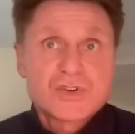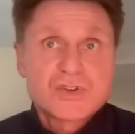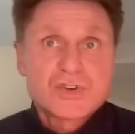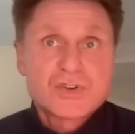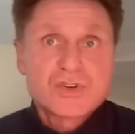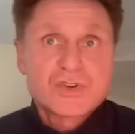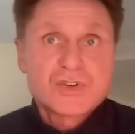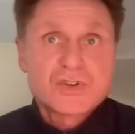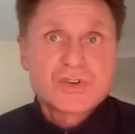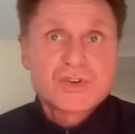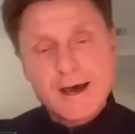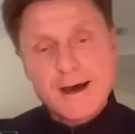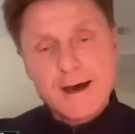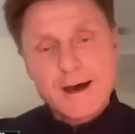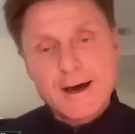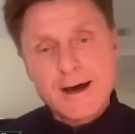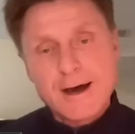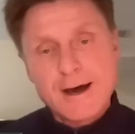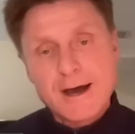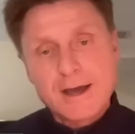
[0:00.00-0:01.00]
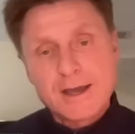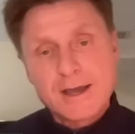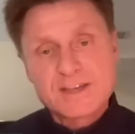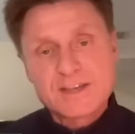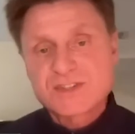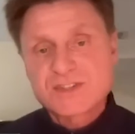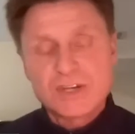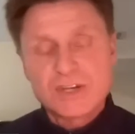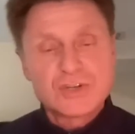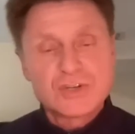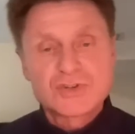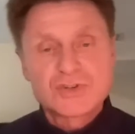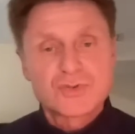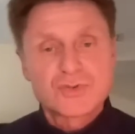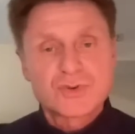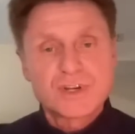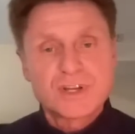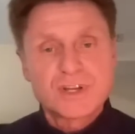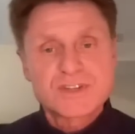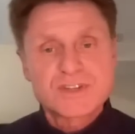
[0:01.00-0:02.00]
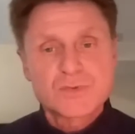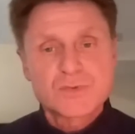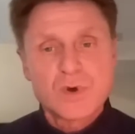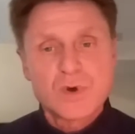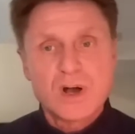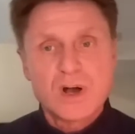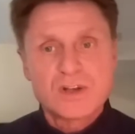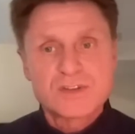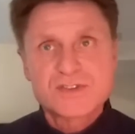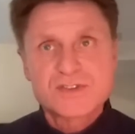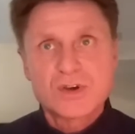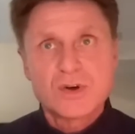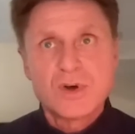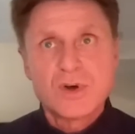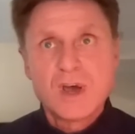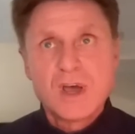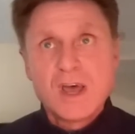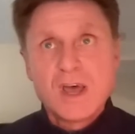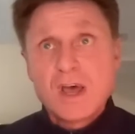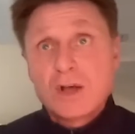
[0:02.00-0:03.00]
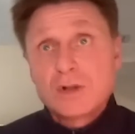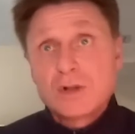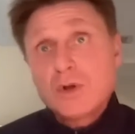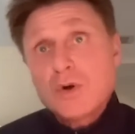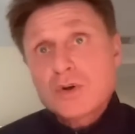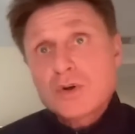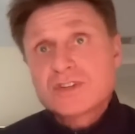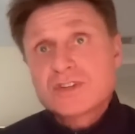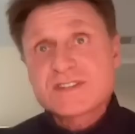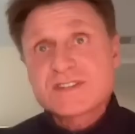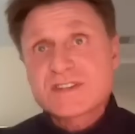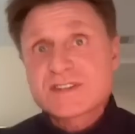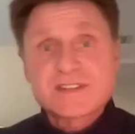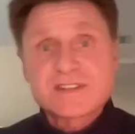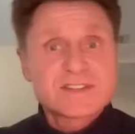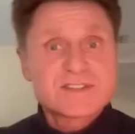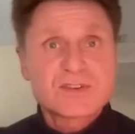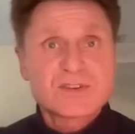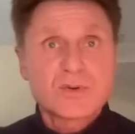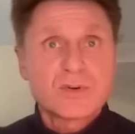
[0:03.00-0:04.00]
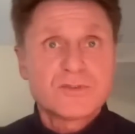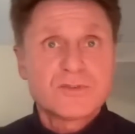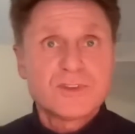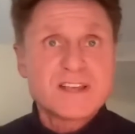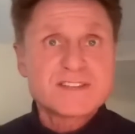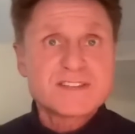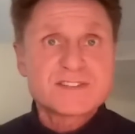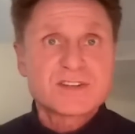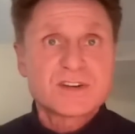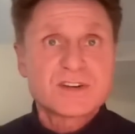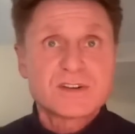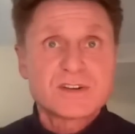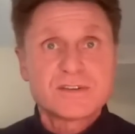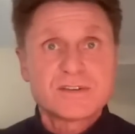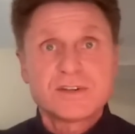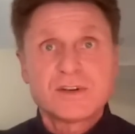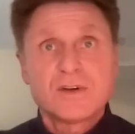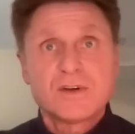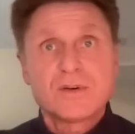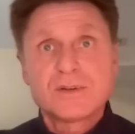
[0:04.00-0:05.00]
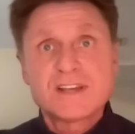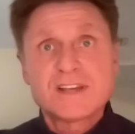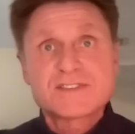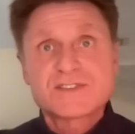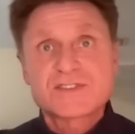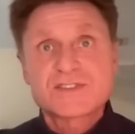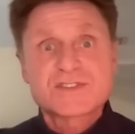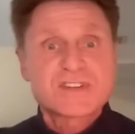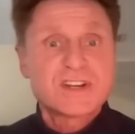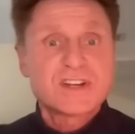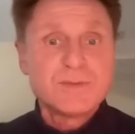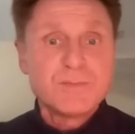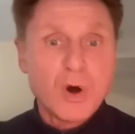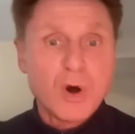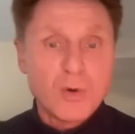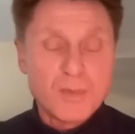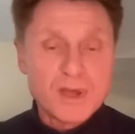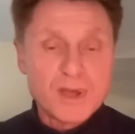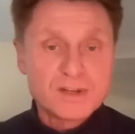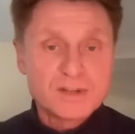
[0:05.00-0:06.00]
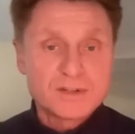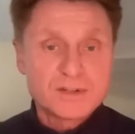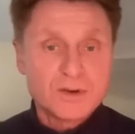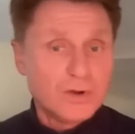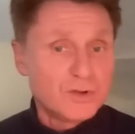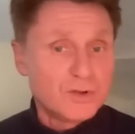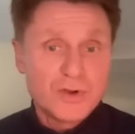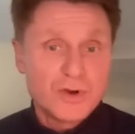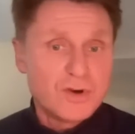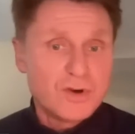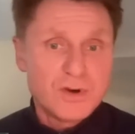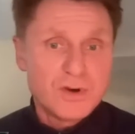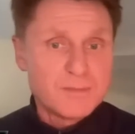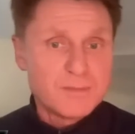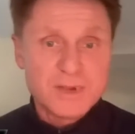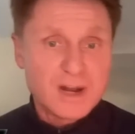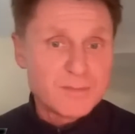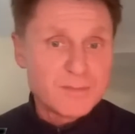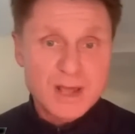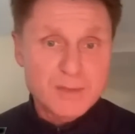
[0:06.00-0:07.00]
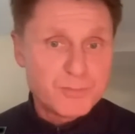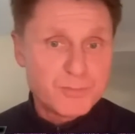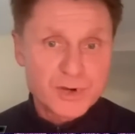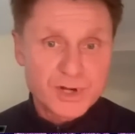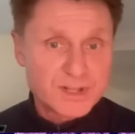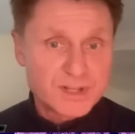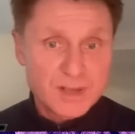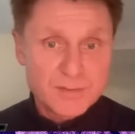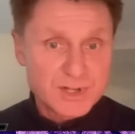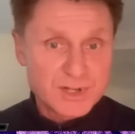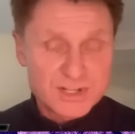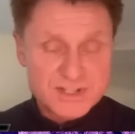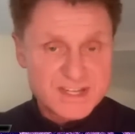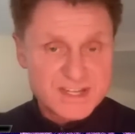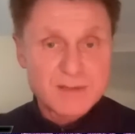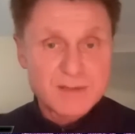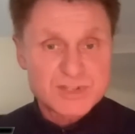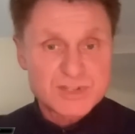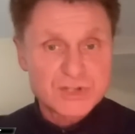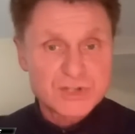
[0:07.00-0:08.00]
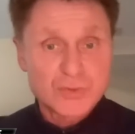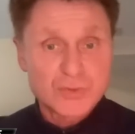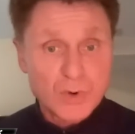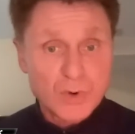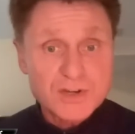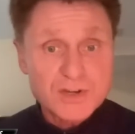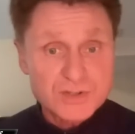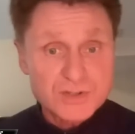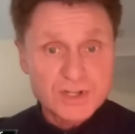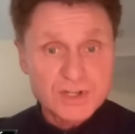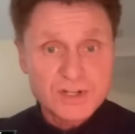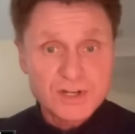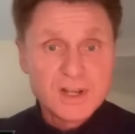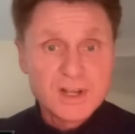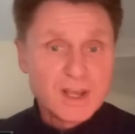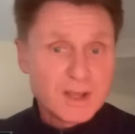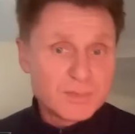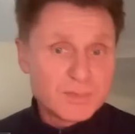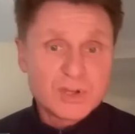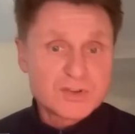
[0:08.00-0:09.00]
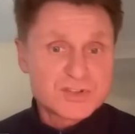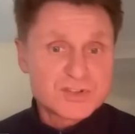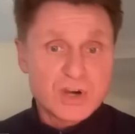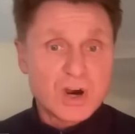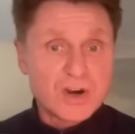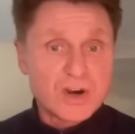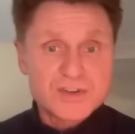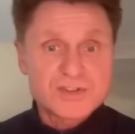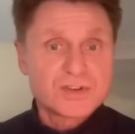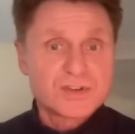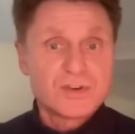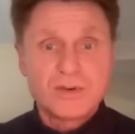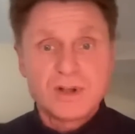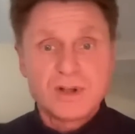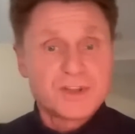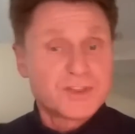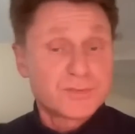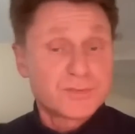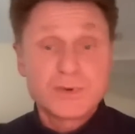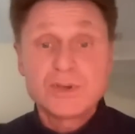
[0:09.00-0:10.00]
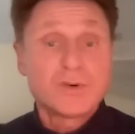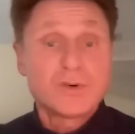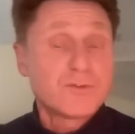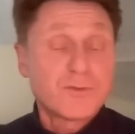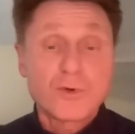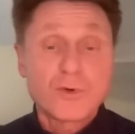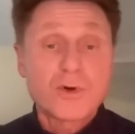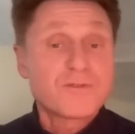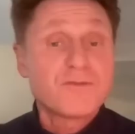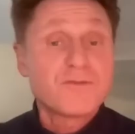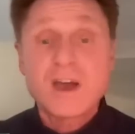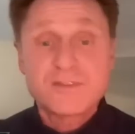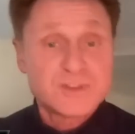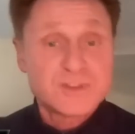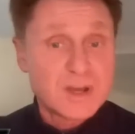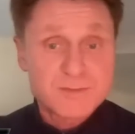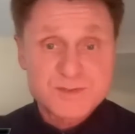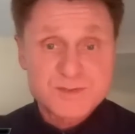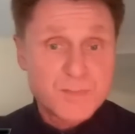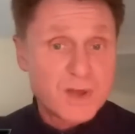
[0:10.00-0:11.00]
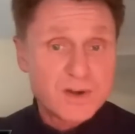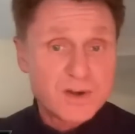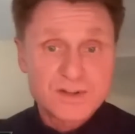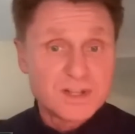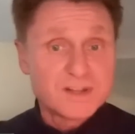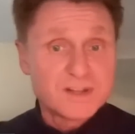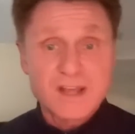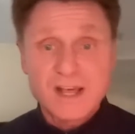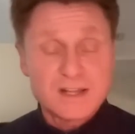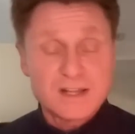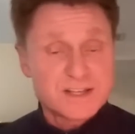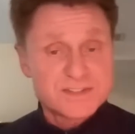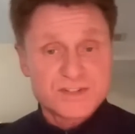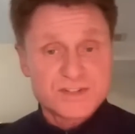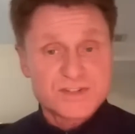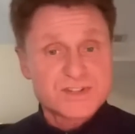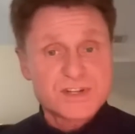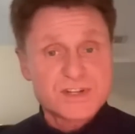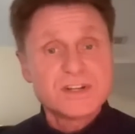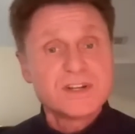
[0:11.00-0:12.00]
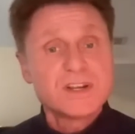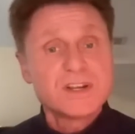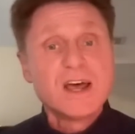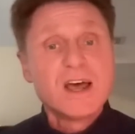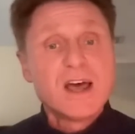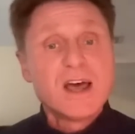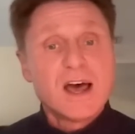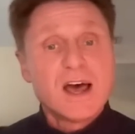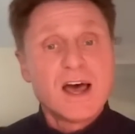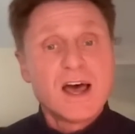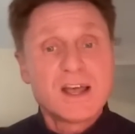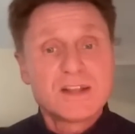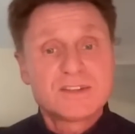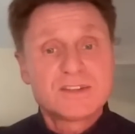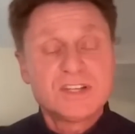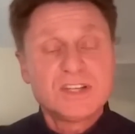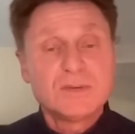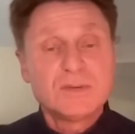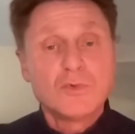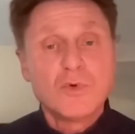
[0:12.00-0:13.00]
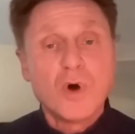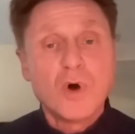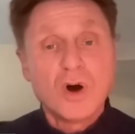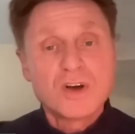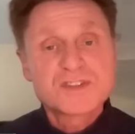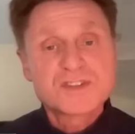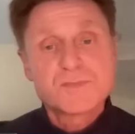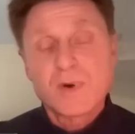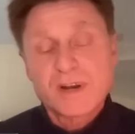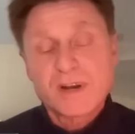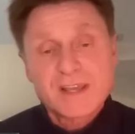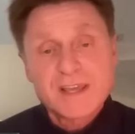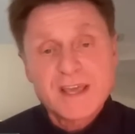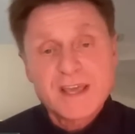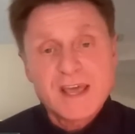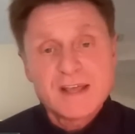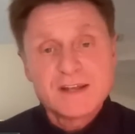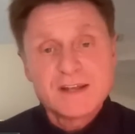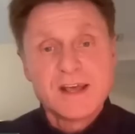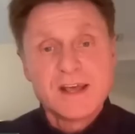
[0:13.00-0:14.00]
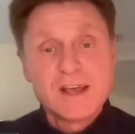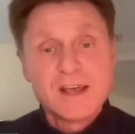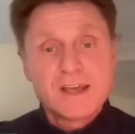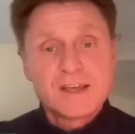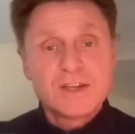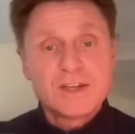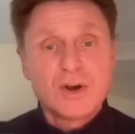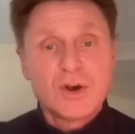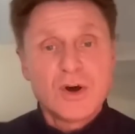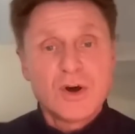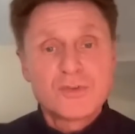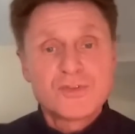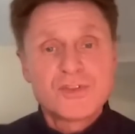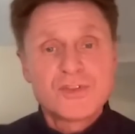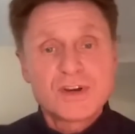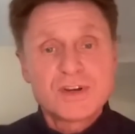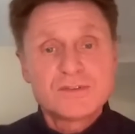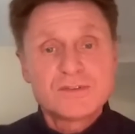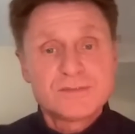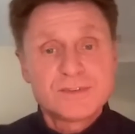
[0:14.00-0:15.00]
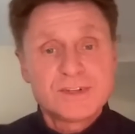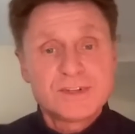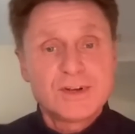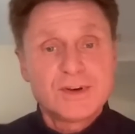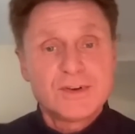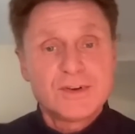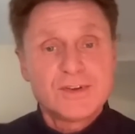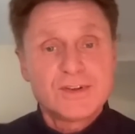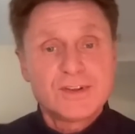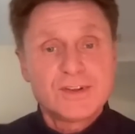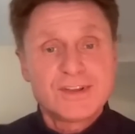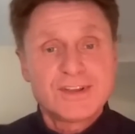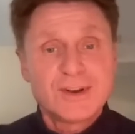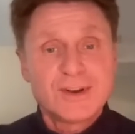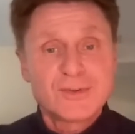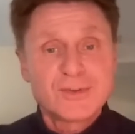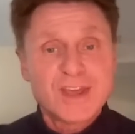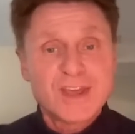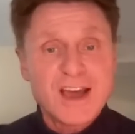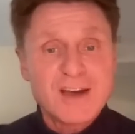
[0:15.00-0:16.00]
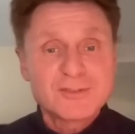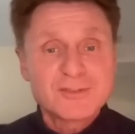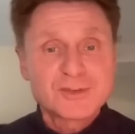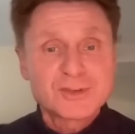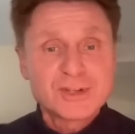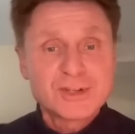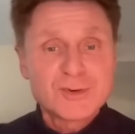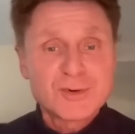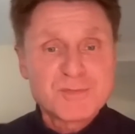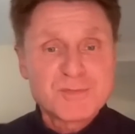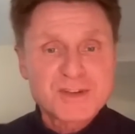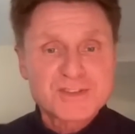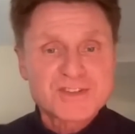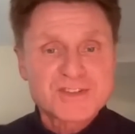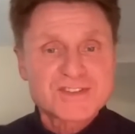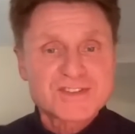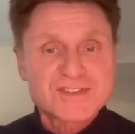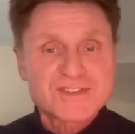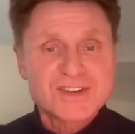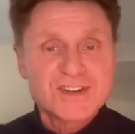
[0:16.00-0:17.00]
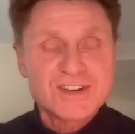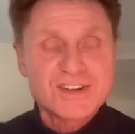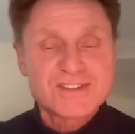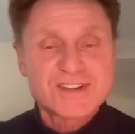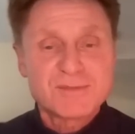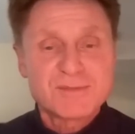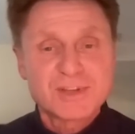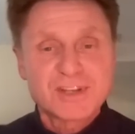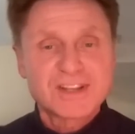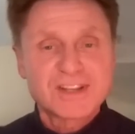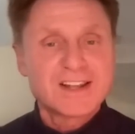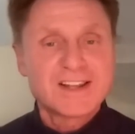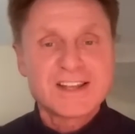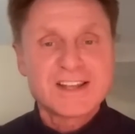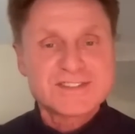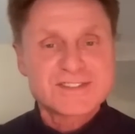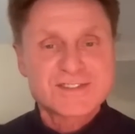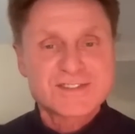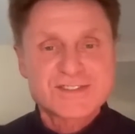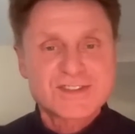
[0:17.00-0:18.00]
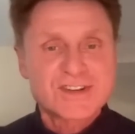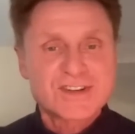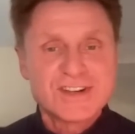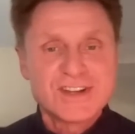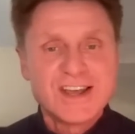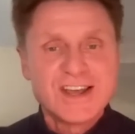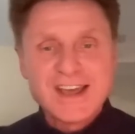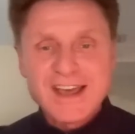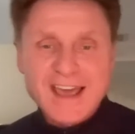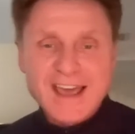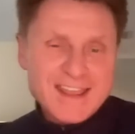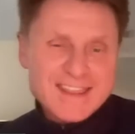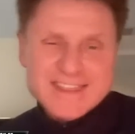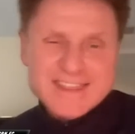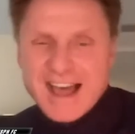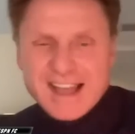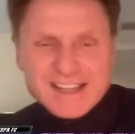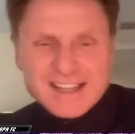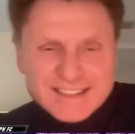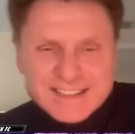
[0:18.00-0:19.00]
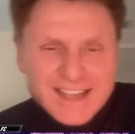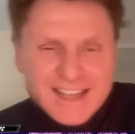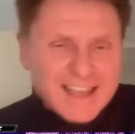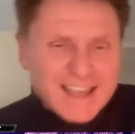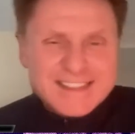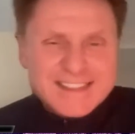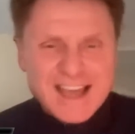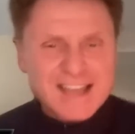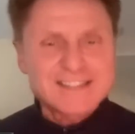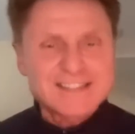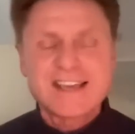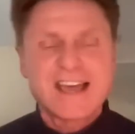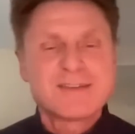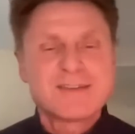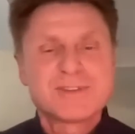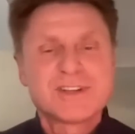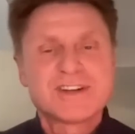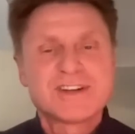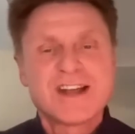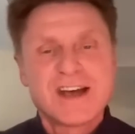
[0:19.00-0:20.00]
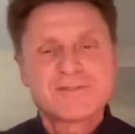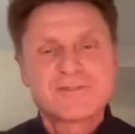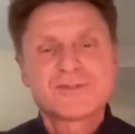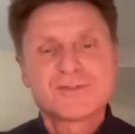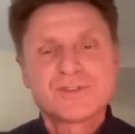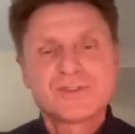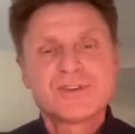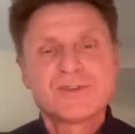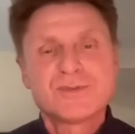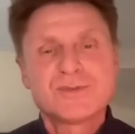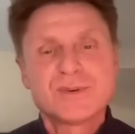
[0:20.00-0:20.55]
did before uh, his injury as well. So look, this is this sort of Leicester, you know, Leicester City moment. Although I mean, I'm not putting them in the same situation because Arsenal are three or four or five times better than that Leicester City uh, team was. But again, you know they're you know uh, you know they have to deal with Manchester City, something that Leicester City at that at that time didn't have to deal